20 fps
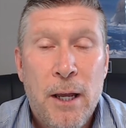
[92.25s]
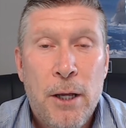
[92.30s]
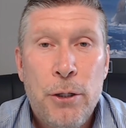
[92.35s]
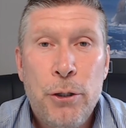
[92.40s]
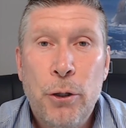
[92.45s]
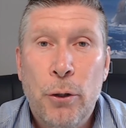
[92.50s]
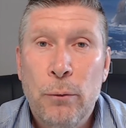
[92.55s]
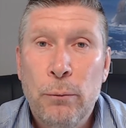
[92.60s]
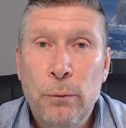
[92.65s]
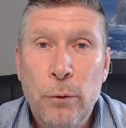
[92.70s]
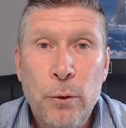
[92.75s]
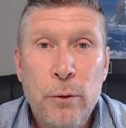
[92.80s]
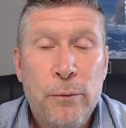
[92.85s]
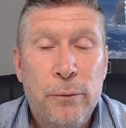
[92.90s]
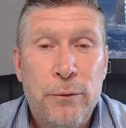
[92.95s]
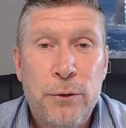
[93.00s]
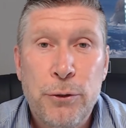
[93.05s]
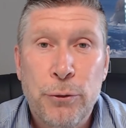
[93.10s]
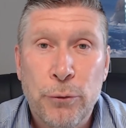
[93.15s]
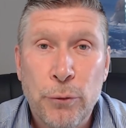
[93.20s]
Your
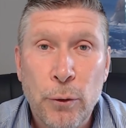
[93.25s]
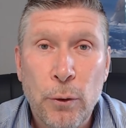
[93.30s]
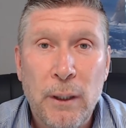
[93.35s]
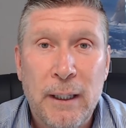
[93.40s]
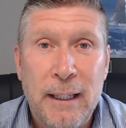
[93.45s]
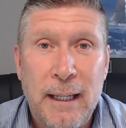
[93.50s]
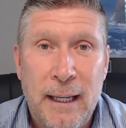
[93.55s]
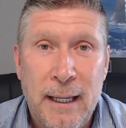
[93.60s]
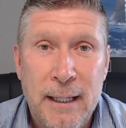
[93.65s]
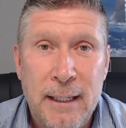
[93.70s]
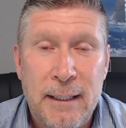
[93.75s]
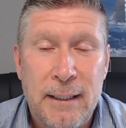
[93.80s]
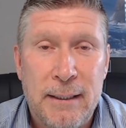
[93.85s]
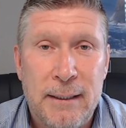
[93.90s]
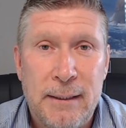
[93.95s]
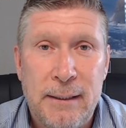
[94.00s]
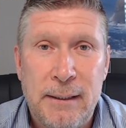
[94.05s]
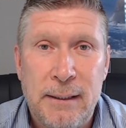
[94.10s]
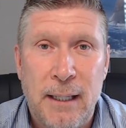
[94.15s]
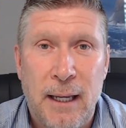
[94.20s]
roof truly
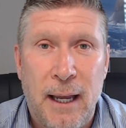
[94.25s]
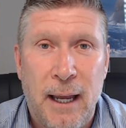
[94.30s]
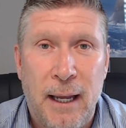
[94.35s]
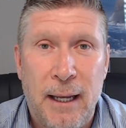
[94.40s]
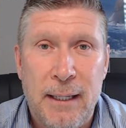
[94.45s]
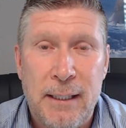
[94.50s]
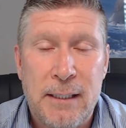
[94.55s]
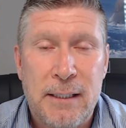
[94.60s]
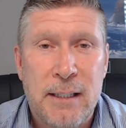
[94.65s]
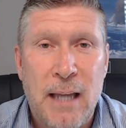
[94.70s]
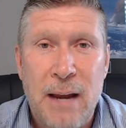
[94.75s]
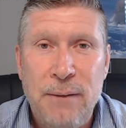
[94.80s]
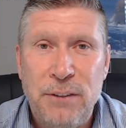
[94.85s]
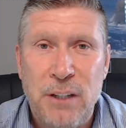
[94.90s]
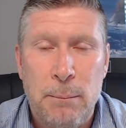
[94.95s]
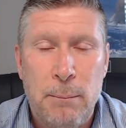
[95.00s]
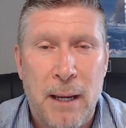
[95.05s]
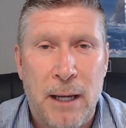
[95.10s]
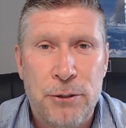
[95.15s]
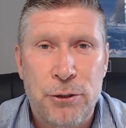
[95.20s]
is a
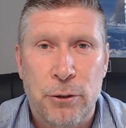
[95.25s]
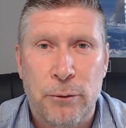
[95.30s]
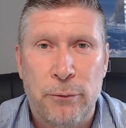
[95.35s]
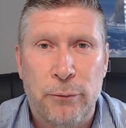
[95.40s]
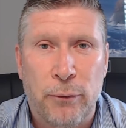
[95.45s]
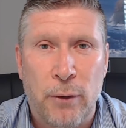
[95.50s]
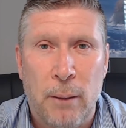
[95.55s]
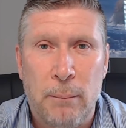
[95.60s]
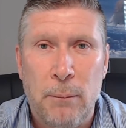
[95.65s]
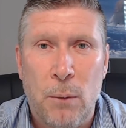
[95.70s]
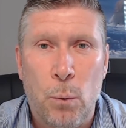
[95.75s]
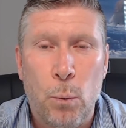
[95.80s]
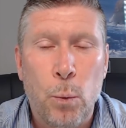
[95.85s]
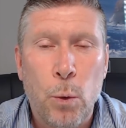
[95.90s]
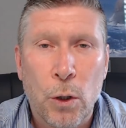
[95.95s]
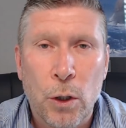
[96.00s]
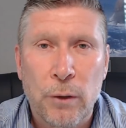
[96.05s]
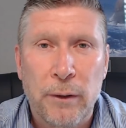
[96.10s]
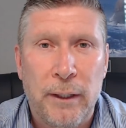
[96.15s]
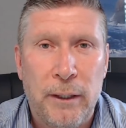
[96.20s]
safety measure from
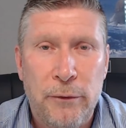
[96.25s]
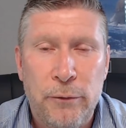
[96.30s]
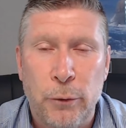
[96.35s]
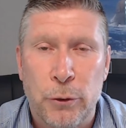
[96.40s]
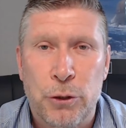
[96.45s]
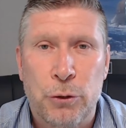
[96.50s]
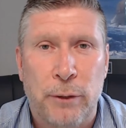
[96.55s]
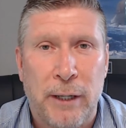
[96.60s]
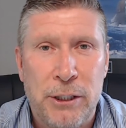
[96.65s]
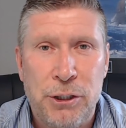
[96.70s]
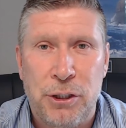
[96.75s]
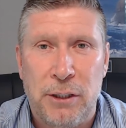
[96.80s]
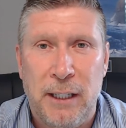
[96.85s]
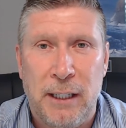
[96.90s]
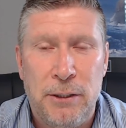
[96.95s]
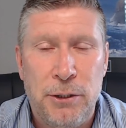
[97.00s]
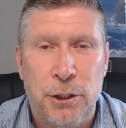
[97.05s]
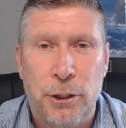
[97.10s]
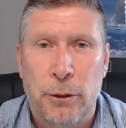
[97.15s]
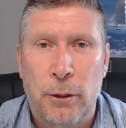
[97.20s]
water infiltration
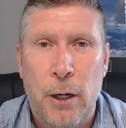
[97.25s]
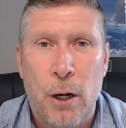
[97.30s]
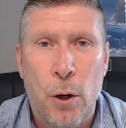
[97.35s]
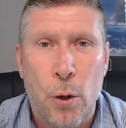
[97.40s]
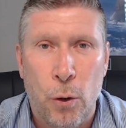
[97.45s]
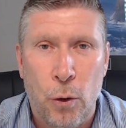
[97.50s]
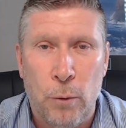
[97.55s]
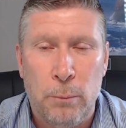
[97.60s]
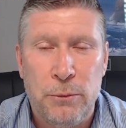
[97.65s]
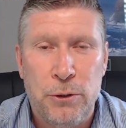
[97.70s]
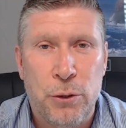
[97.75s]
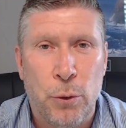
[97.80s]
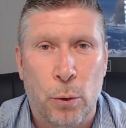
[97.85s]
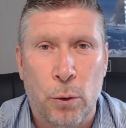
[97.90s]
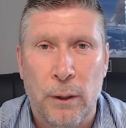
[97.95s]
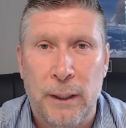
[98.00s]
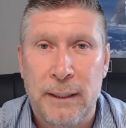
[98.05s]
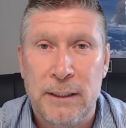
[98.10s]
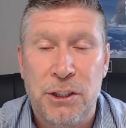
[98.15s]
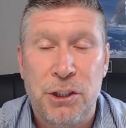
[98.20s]
into your home
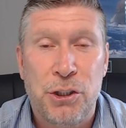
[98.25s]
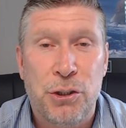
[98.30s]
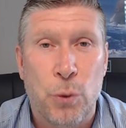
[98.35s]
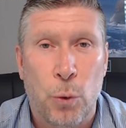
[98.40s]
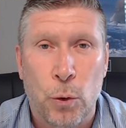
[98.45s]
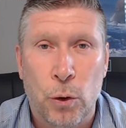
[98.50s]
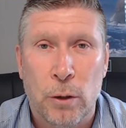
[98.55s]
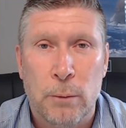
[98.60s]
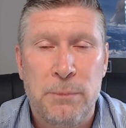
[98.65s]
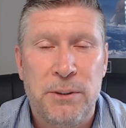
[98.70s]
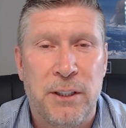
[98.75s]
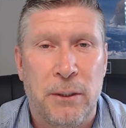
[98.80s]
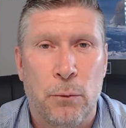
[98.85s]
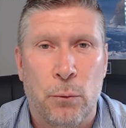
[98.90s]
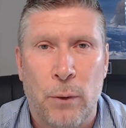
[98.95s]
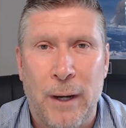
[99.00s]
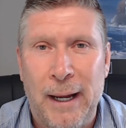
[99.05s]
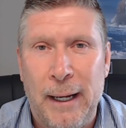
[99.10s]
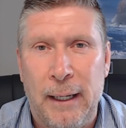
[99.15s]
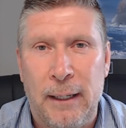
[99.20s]
during storms and
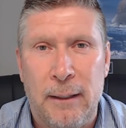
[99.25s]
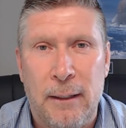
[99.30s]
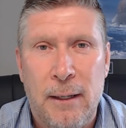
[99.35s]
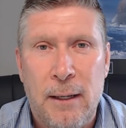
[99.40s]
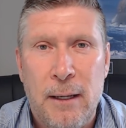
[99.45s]
rain.